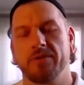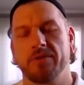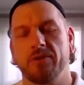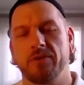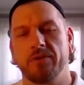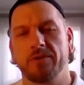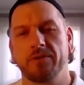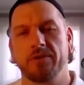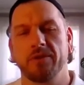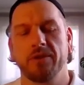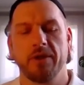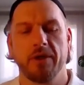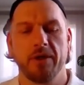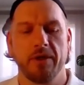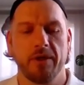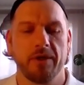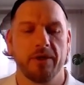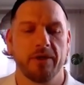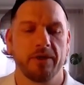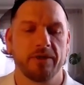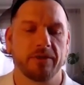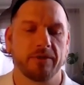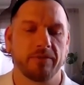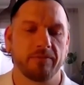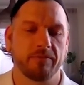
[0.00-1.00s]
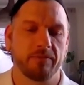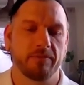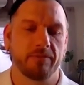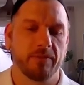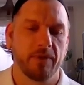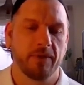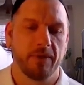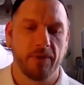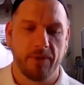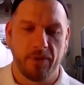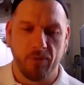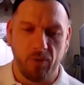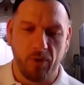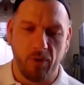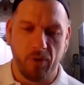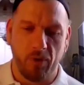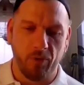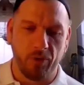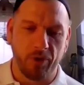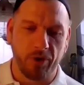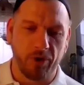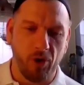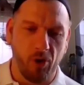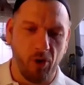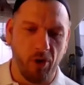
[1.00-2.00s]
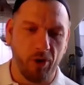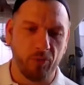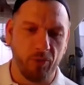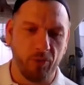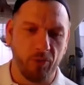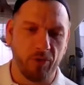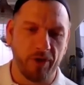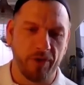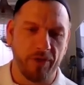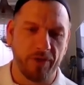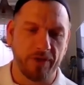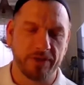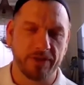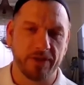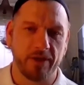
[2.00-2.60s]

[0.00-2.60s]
So it's what we're going with